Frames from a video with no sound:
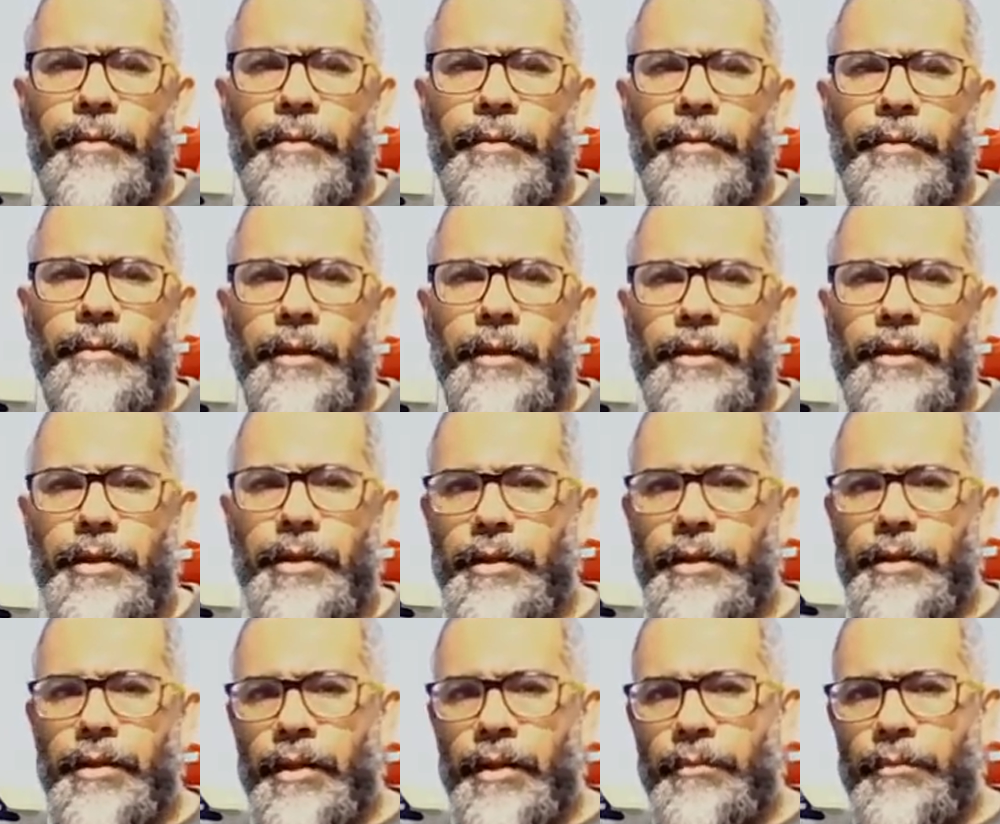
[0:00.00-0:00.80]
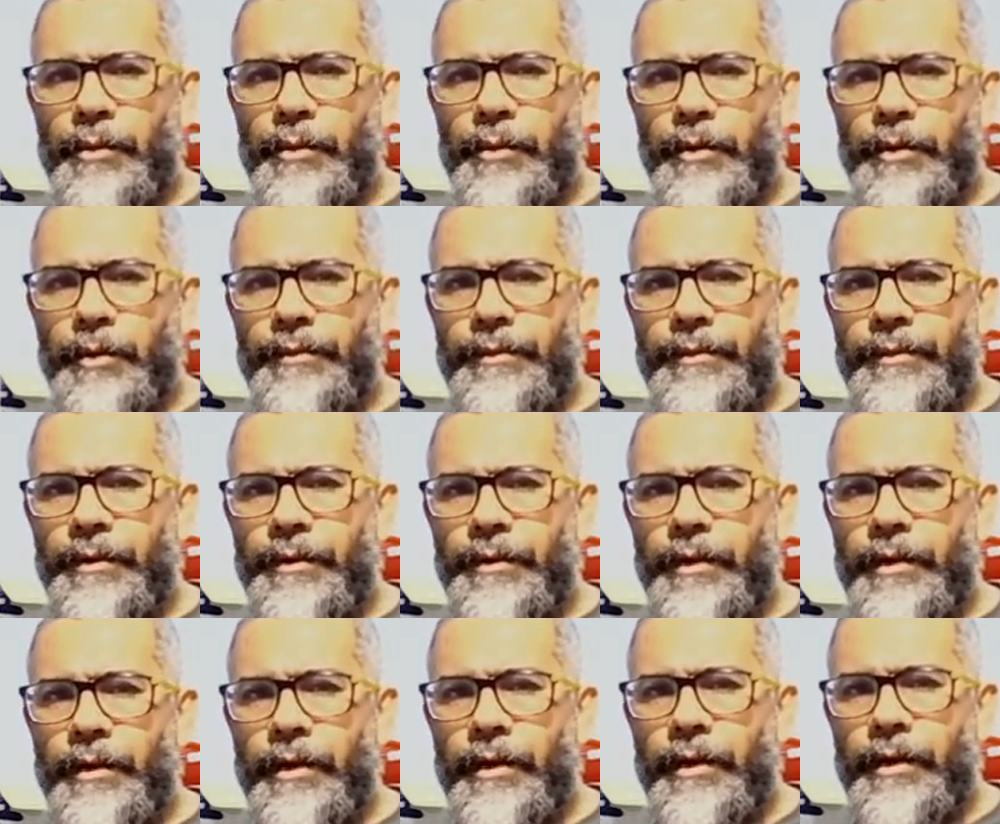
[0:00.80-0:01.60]
but since number of
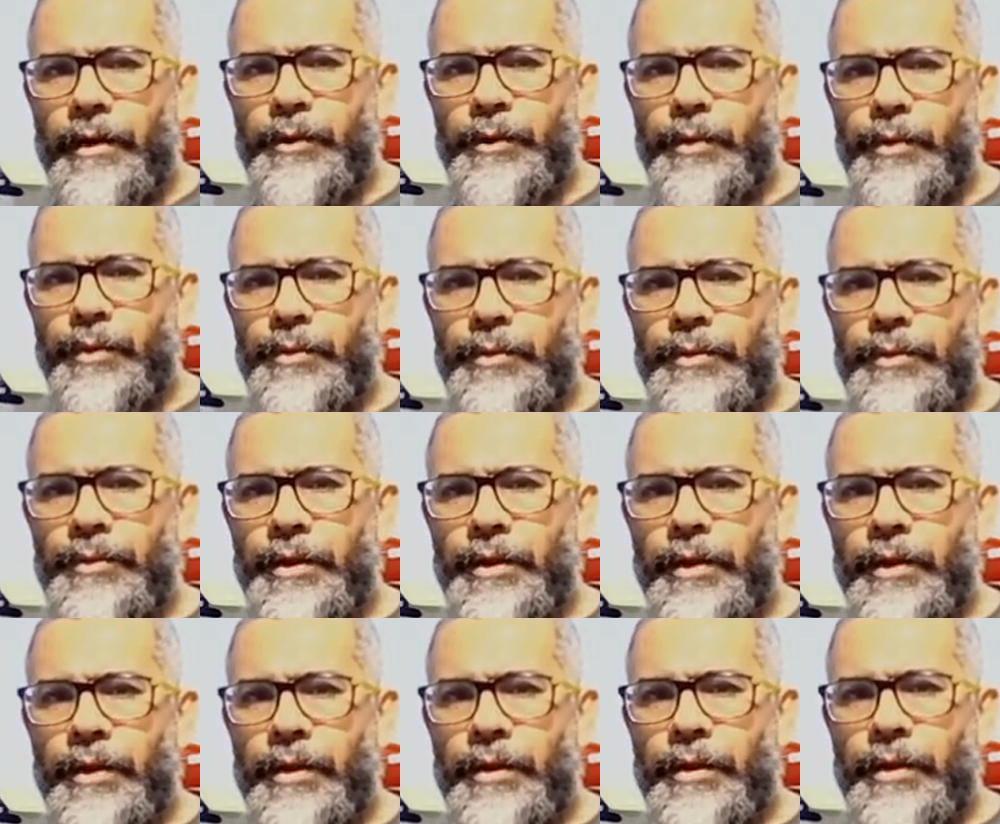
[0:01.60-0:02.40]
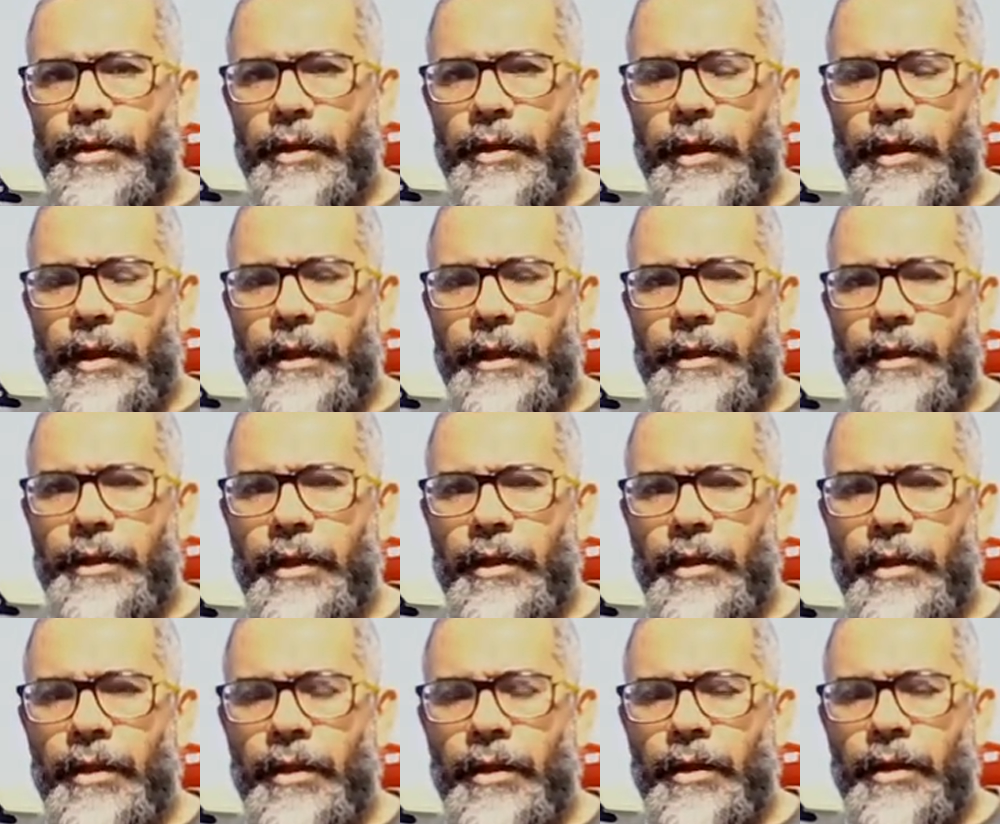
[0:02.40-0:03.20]
atoms which are at
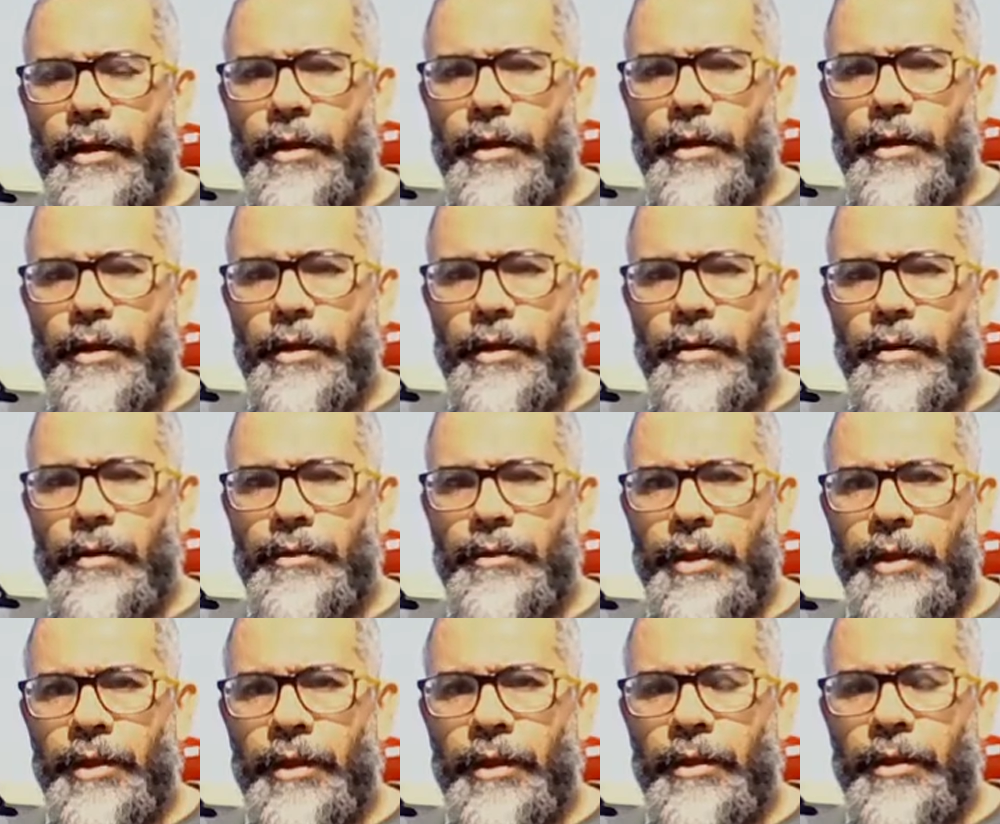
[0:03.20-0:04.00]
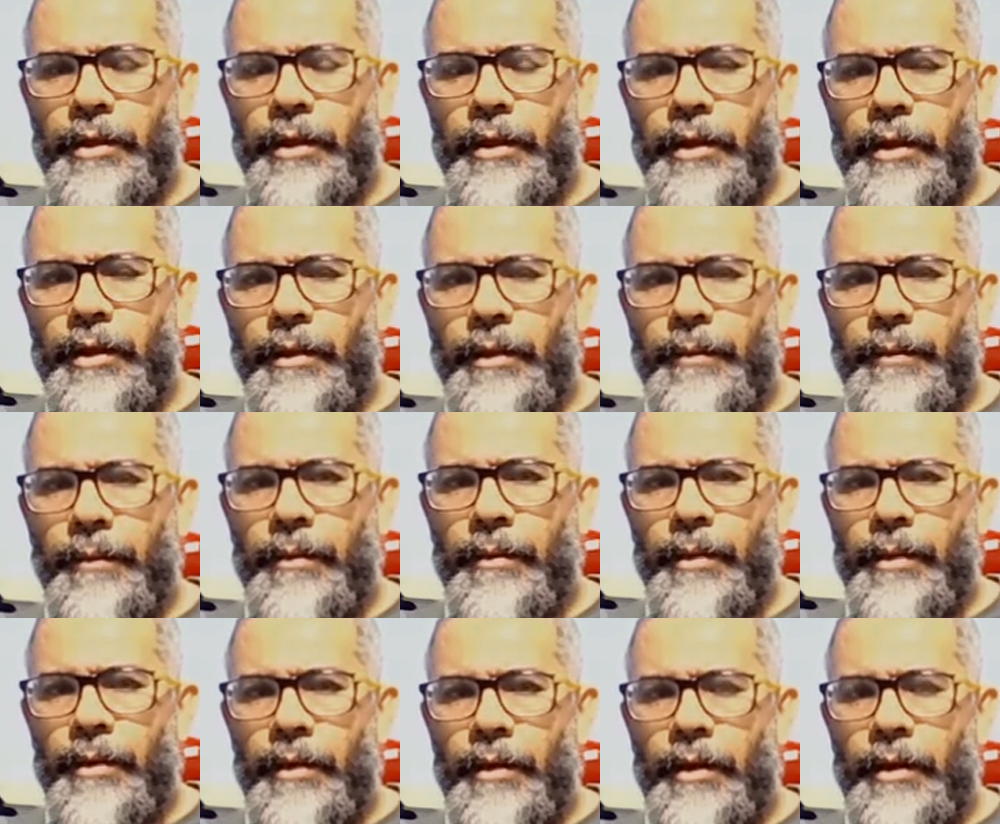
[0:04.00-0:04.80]
the
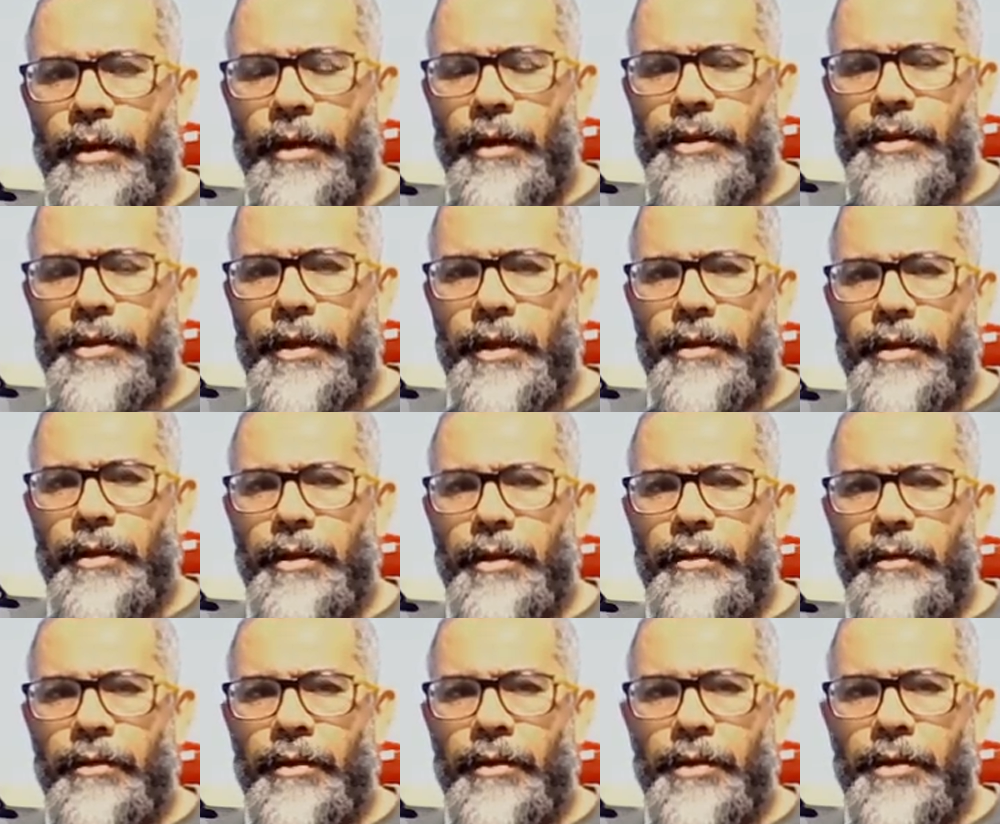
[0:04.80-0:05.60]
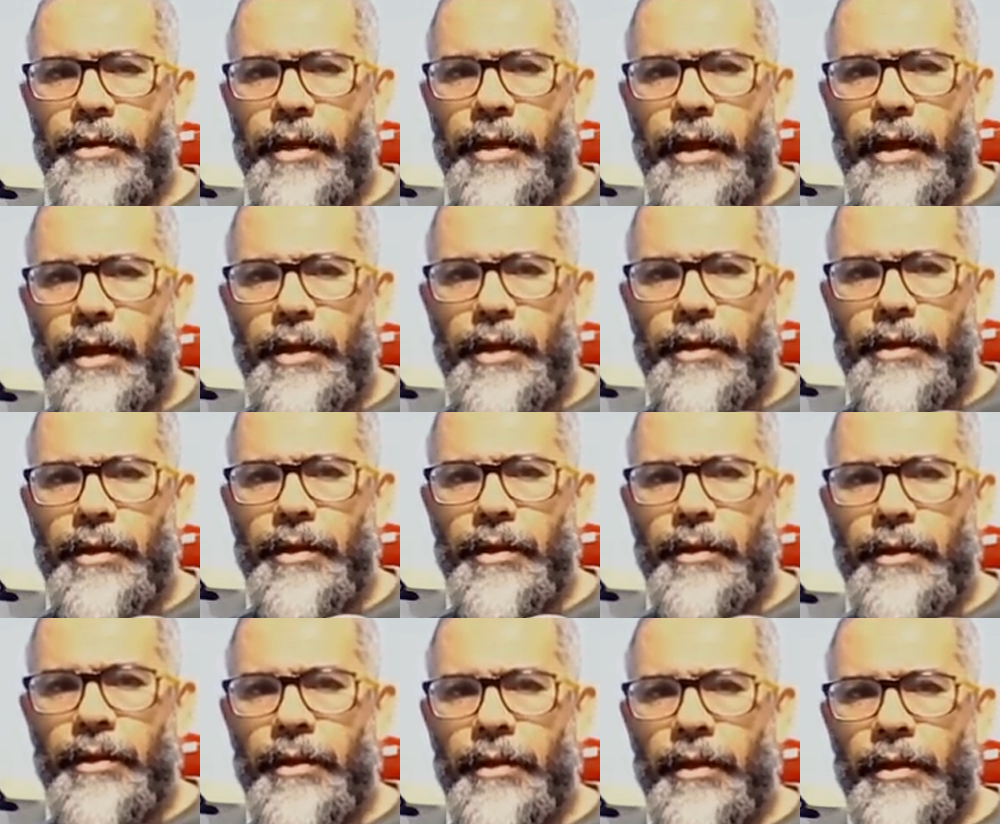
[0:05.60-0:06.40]
excited level is higher
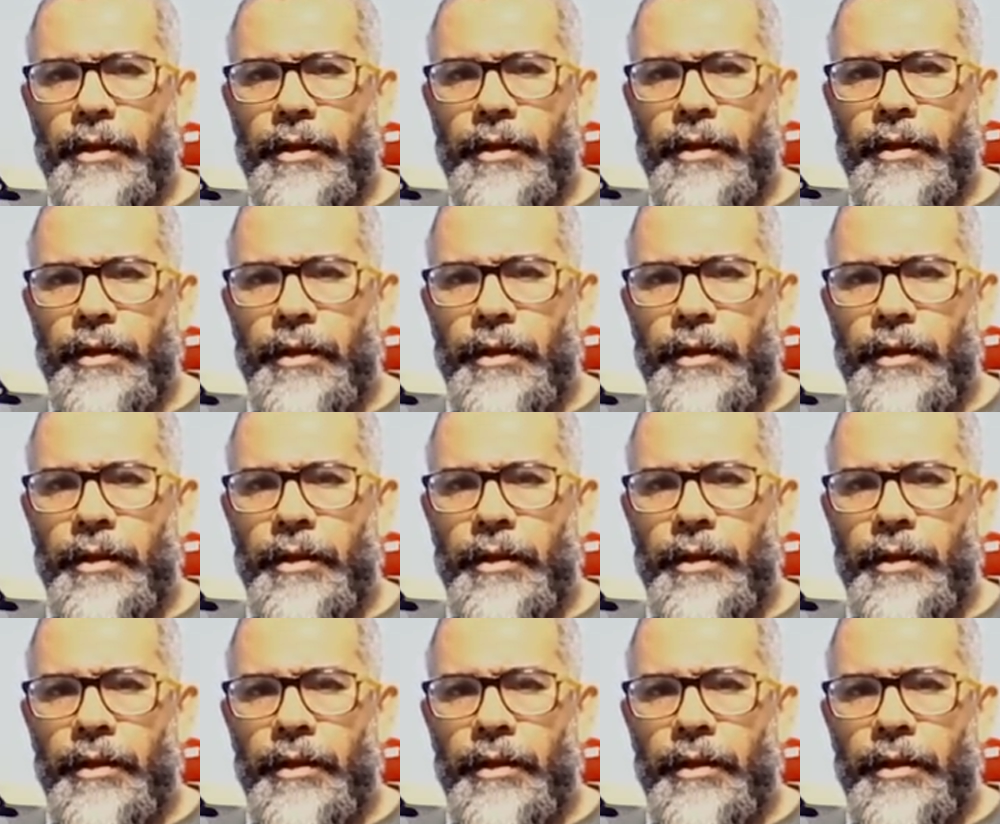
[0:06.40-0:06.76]
than the